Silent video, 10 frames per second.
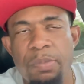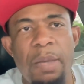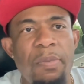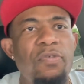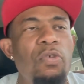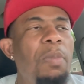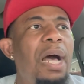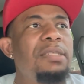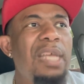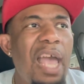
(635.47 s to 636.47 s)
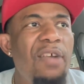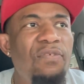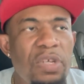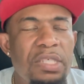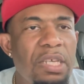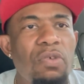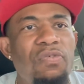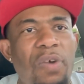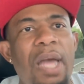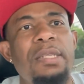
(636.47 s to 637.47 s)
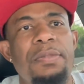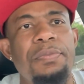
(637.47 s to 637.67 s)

pay-per-view buys every single fight.